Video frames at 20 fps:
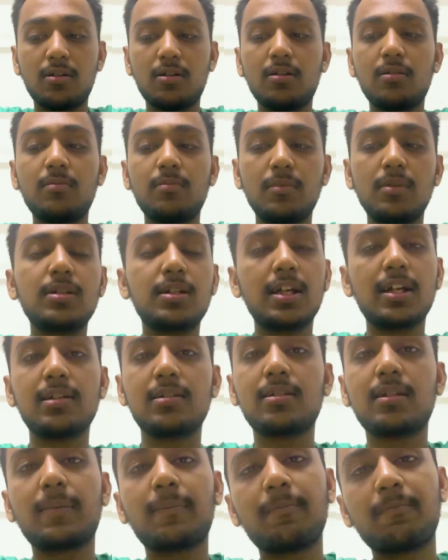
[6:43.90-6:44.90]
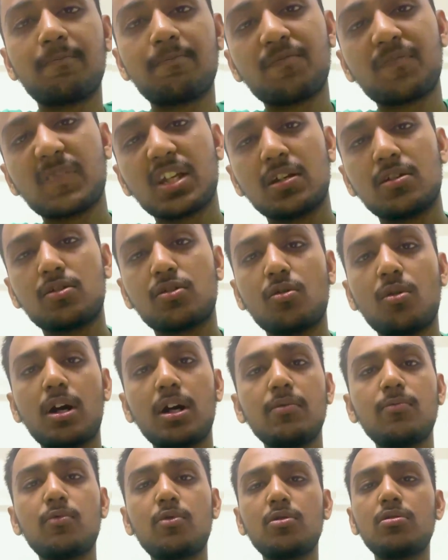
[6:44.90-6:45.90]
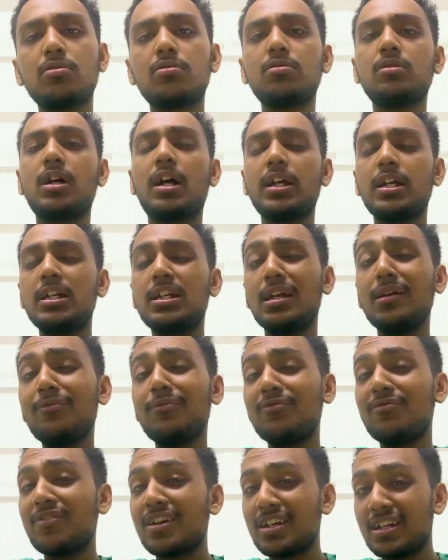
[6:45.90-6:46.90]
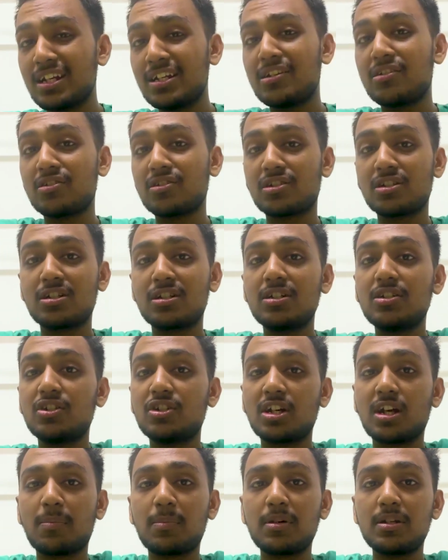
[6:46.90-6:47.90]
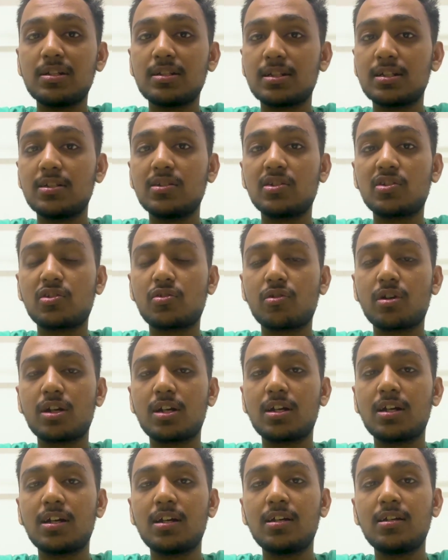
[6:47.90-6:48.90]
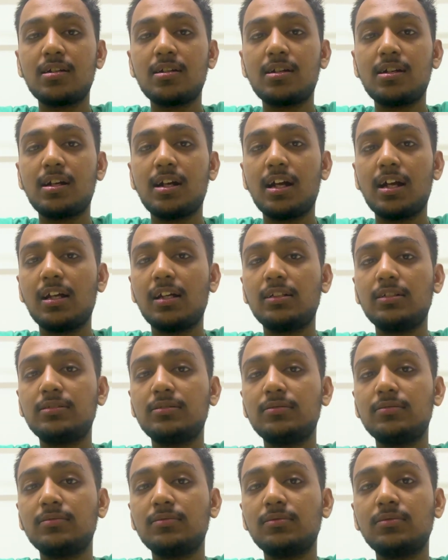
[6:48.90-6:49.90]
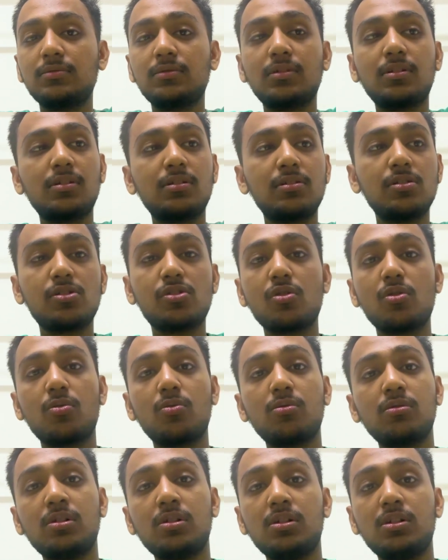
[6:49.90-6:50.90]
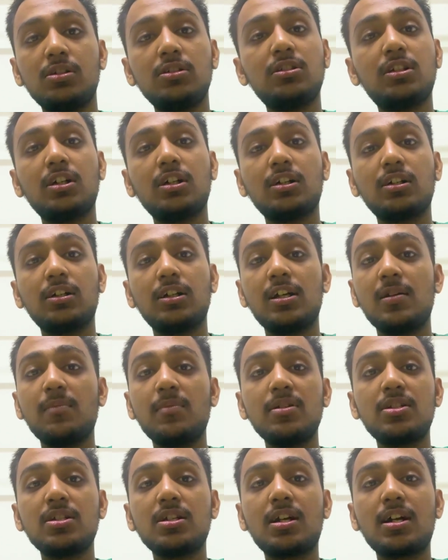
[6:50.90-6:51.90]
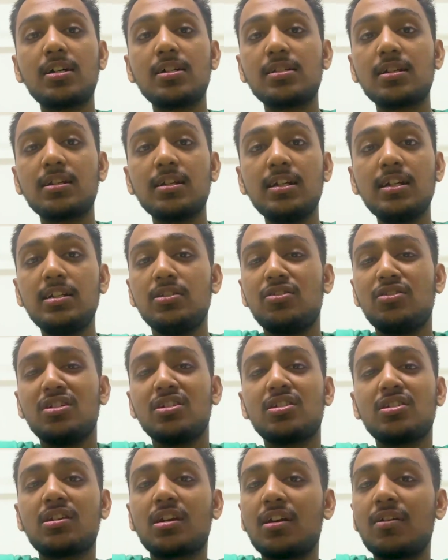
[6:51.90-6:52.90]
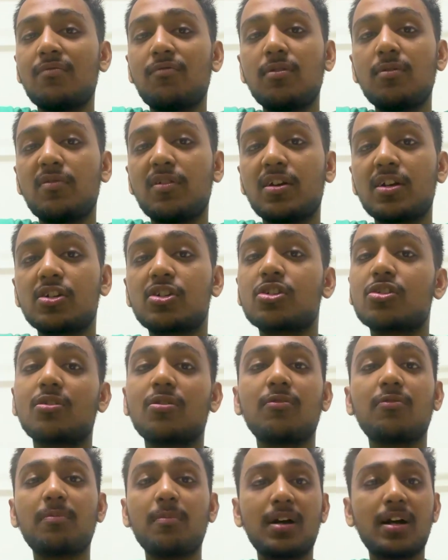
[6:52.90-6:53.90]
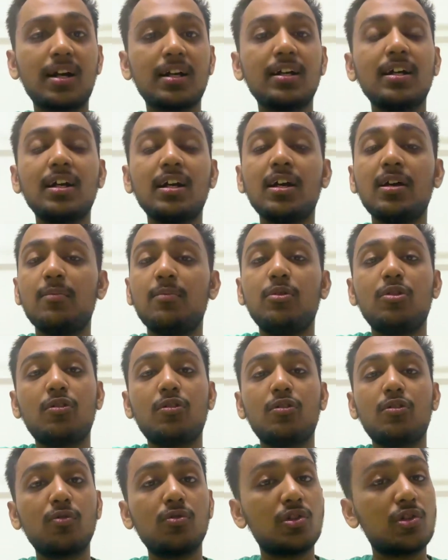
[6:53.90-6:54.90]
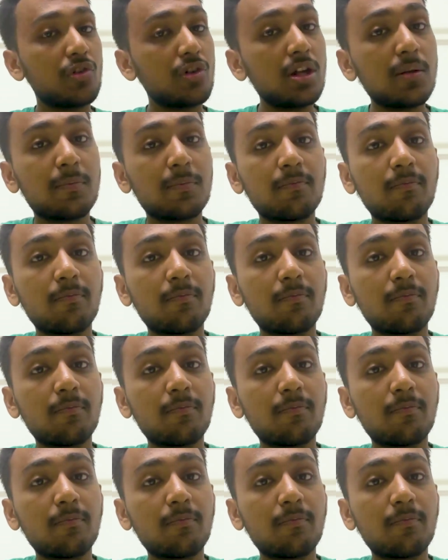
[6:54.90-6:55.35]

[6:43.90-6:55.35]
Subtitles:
but yes. So I am very interested in Japanese history, and so the Himeji Castle is just amplification of my beautiful dream.